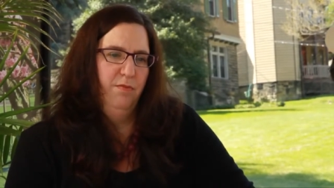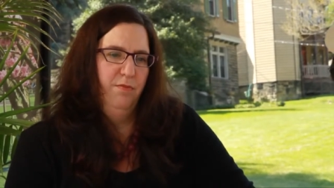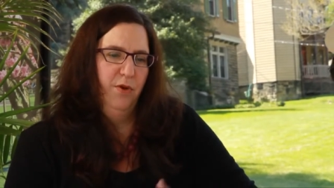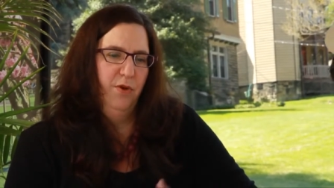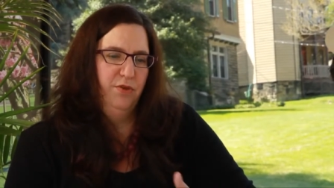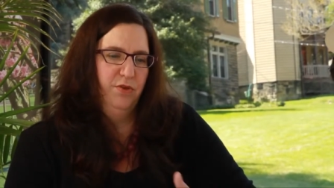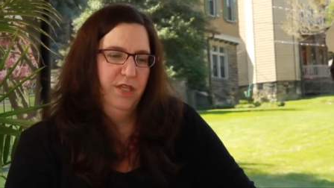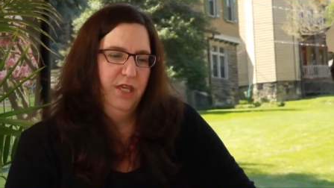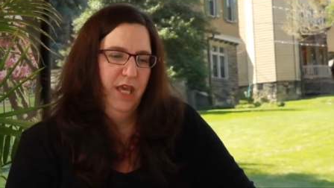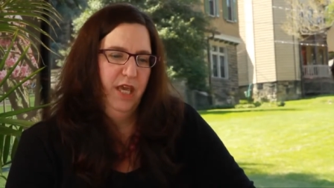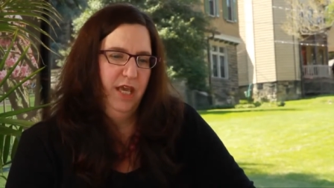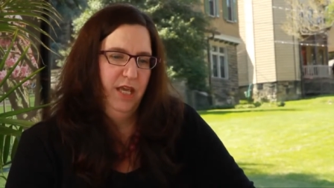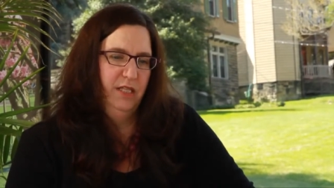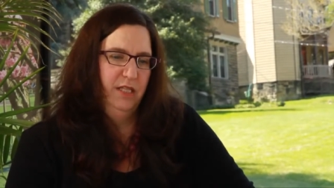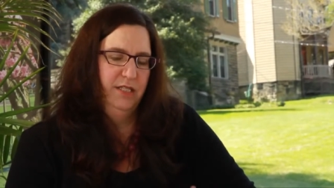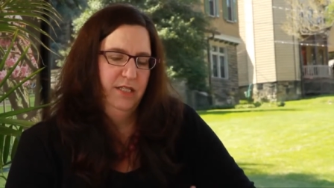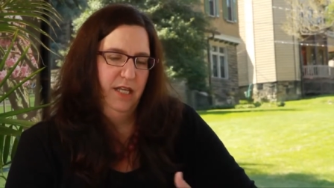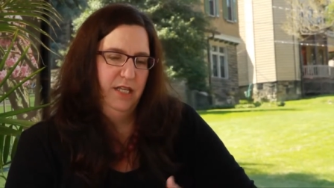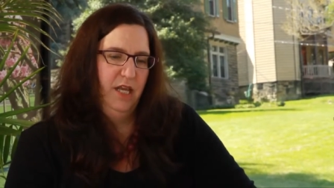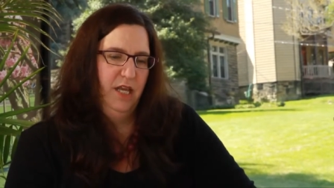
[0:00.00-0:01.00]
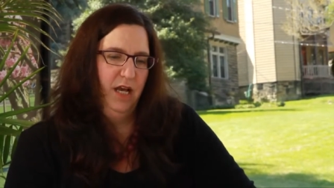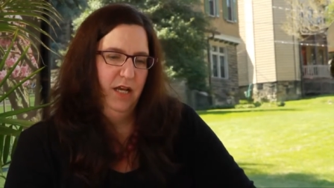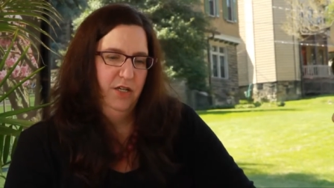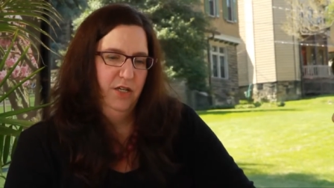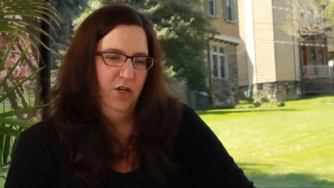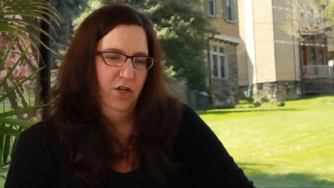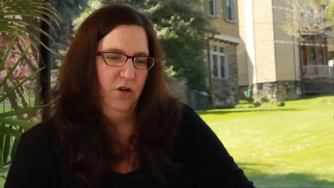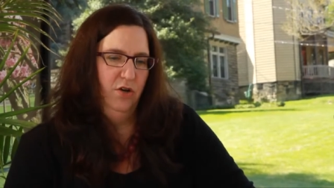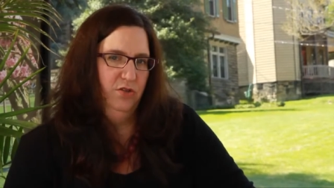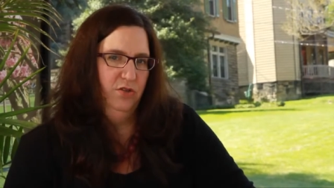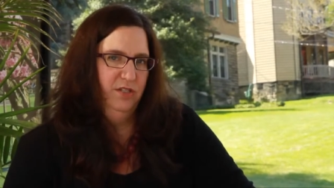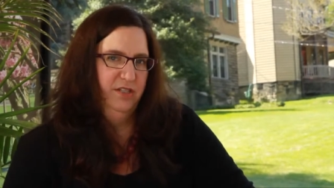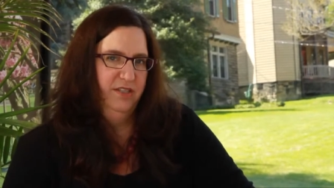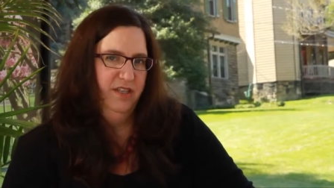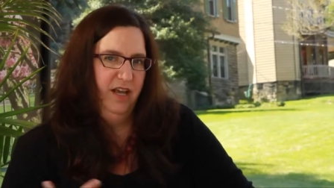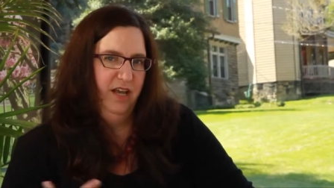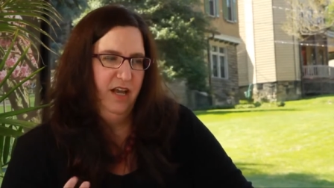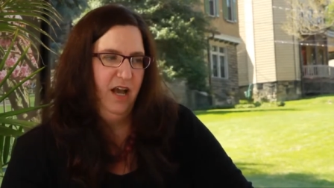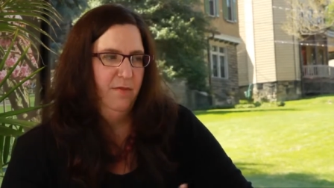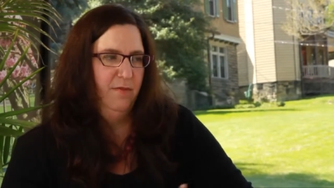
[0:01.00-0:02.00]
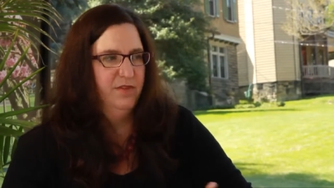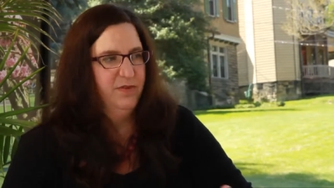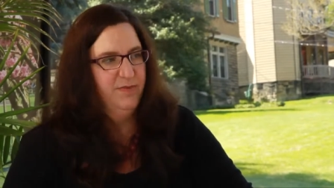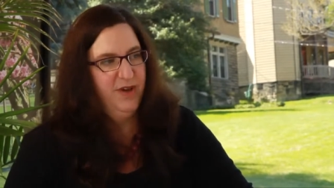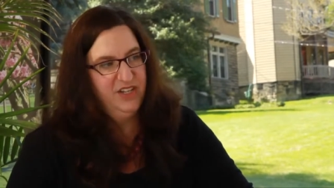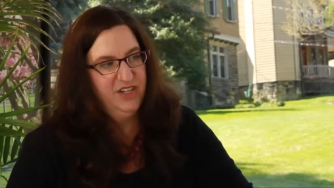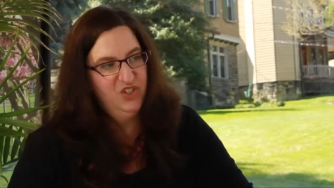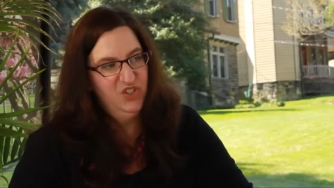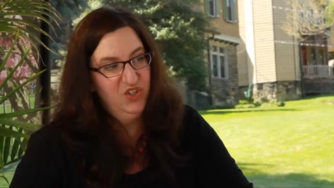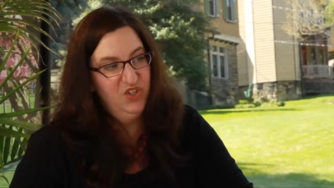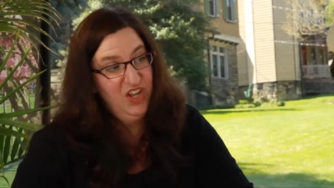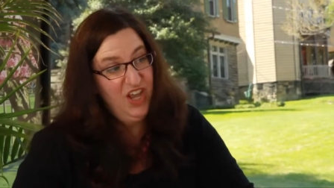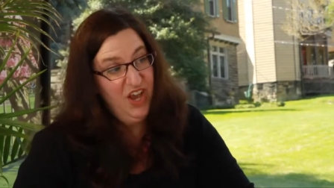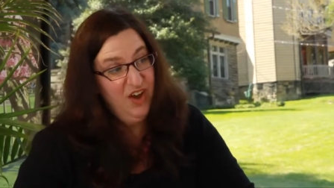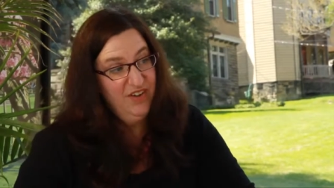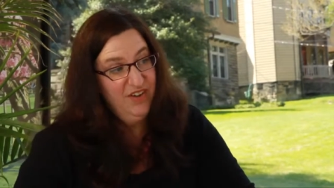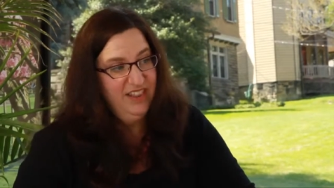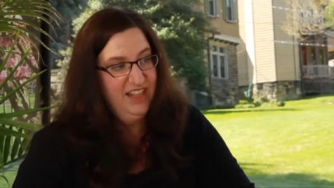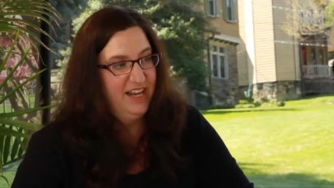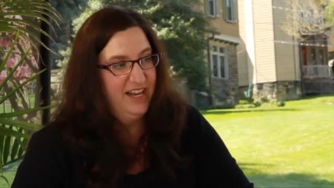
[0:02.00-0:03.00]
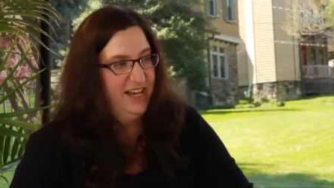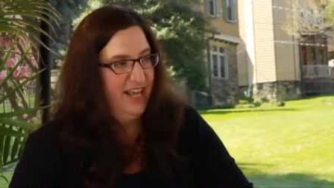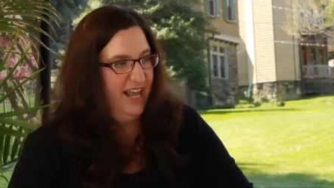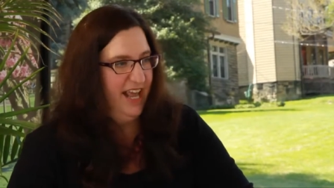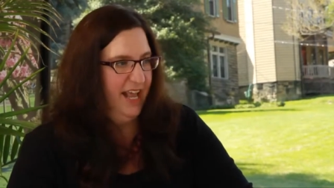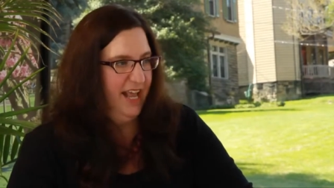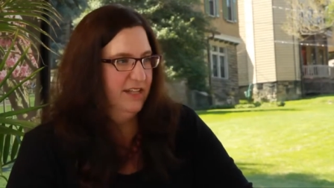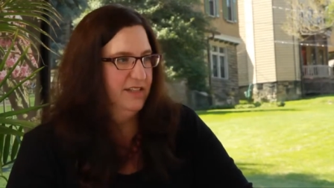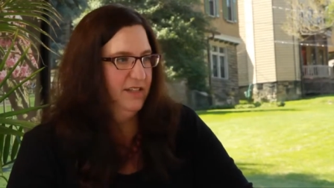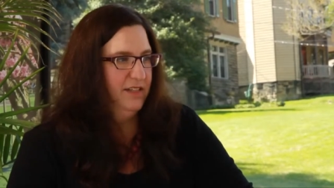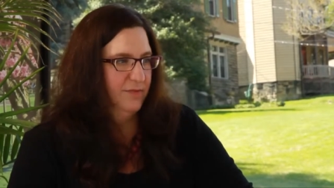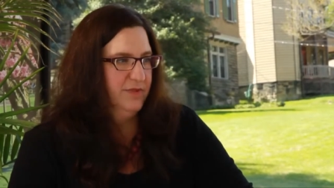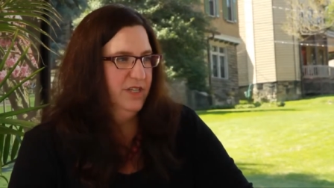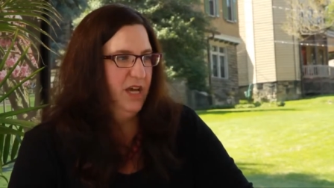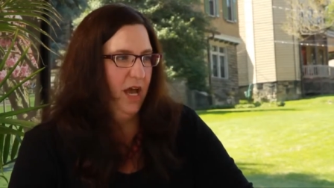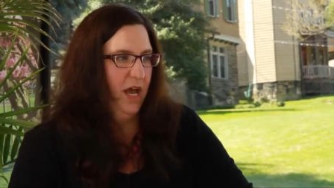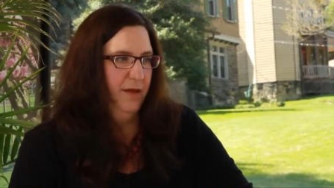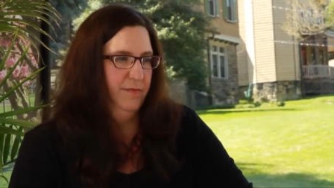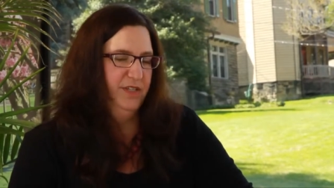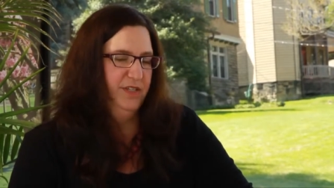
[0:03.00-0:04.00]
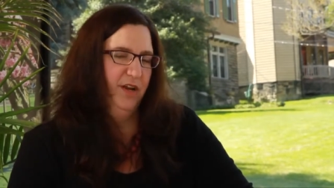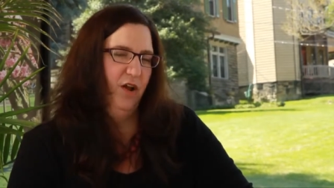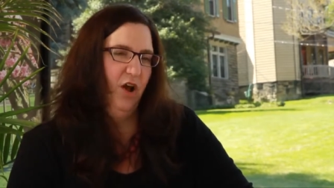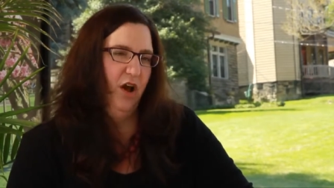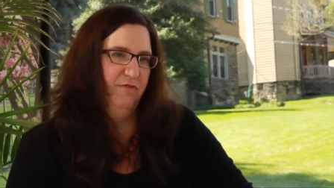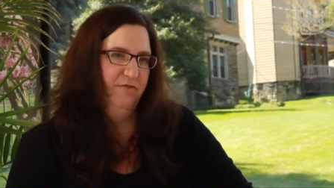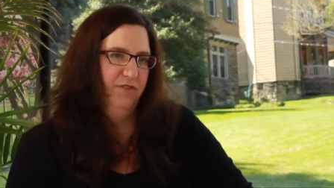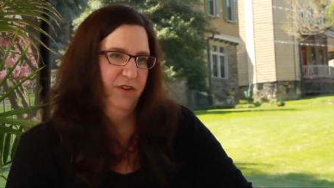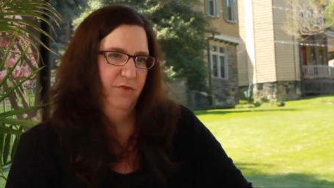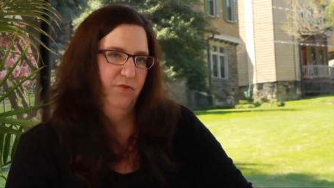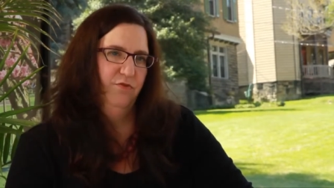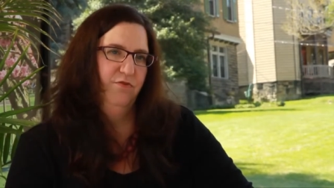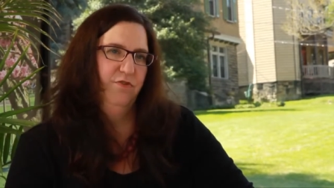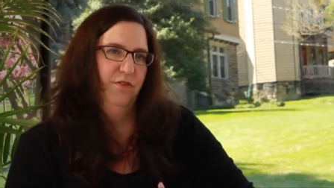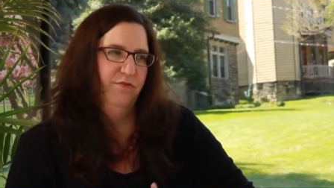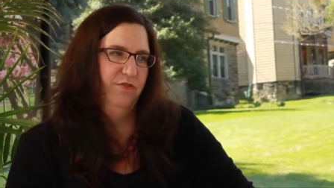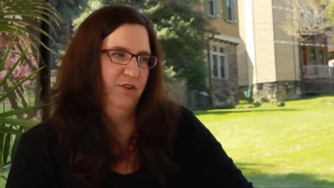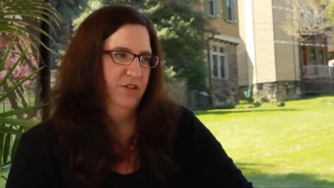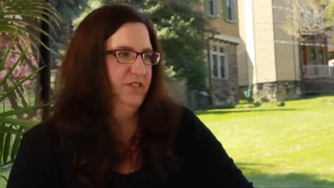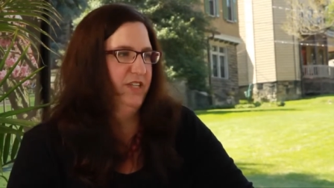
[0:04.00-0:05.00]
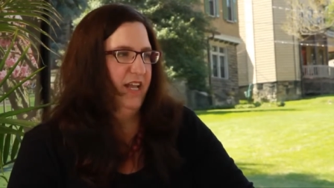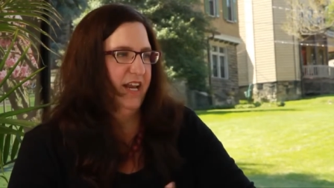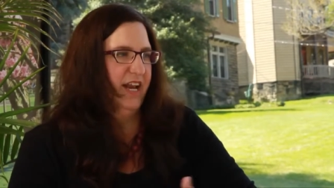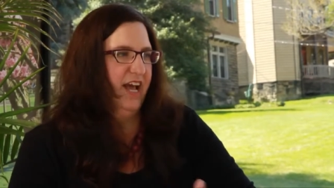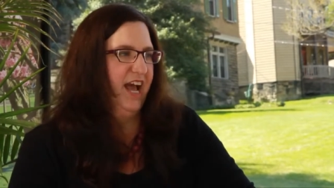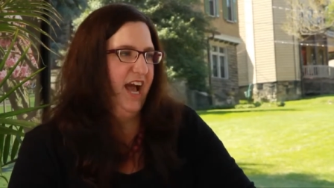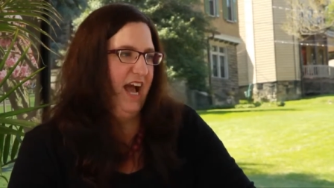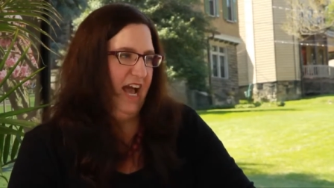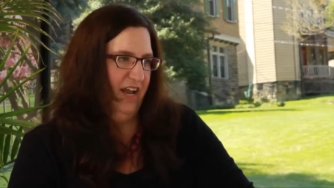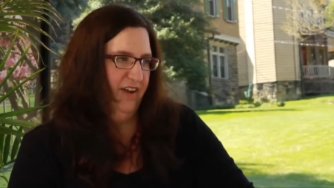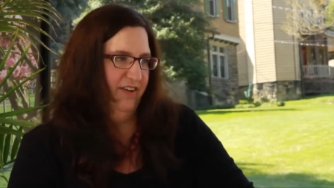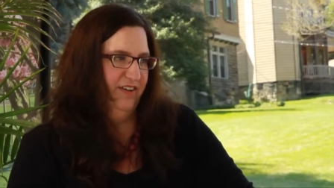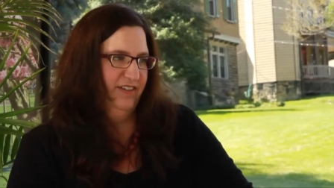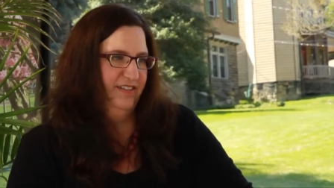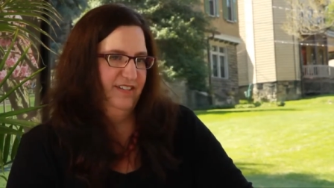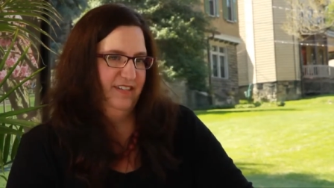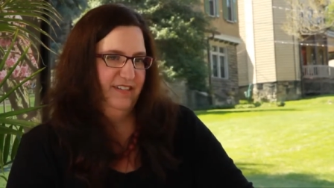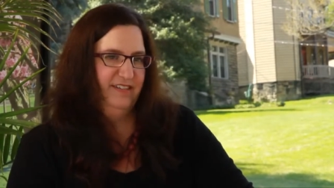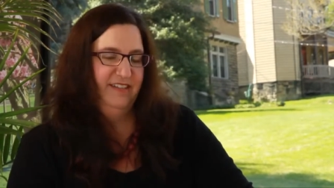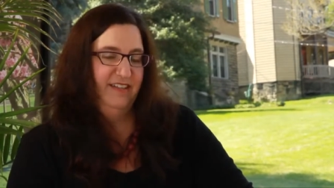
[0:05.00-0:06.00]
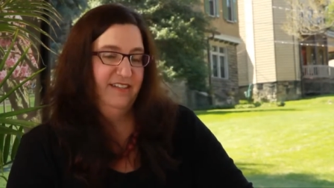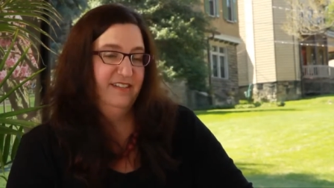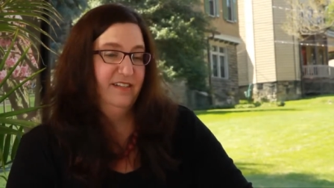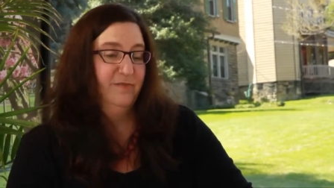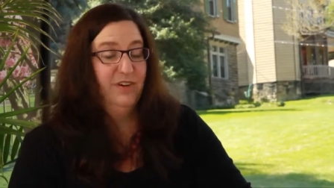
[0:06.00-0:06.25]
both kids and young adults that come to my studio and lend a hand sometimes, and often for first night I hire assistants.